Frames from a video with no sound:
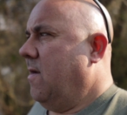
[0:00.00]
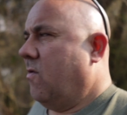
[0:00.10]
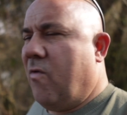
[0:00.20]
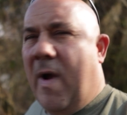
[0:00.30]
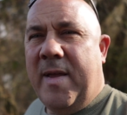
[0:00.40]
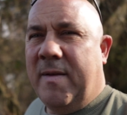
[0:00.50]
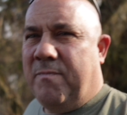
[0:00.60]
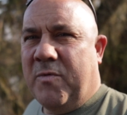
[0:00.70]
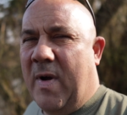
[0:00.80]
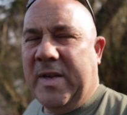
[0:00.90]

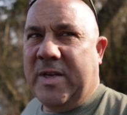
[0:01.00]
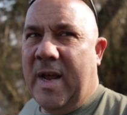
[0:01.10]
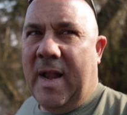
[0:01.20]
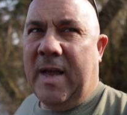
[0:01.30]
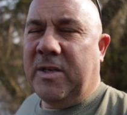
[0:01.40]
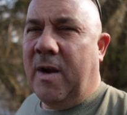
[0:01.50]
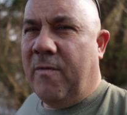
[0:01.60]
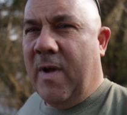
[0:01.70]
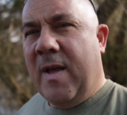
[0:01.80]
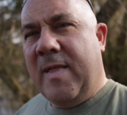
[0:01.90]
Great, great set of lakes
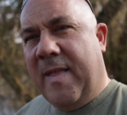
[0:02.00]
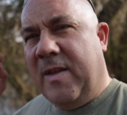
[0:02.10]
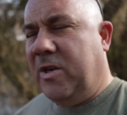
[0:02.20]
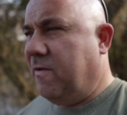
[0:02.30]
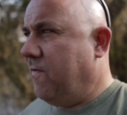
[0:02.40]
over here. Now this is